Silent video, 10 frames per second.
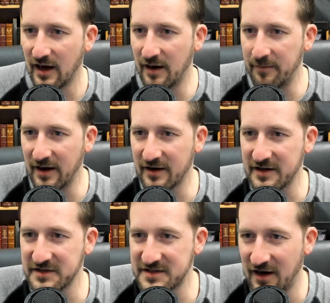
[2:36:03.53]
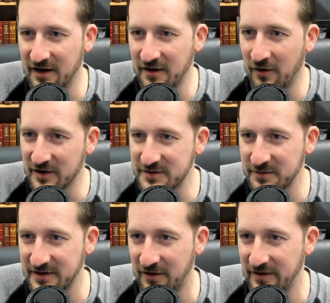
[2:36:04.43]
America's song Horse
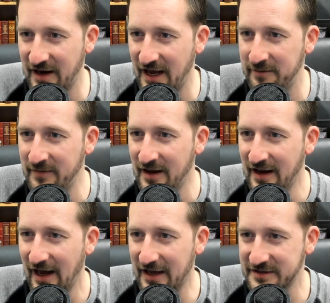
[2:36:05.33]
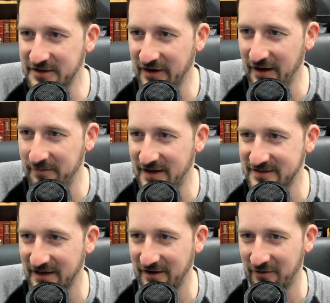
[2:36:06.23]
with No Name has no name
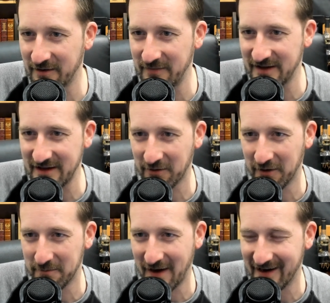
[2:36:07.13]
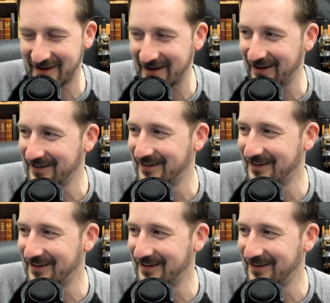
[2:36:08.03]
because they don't want to admit they rode Monica.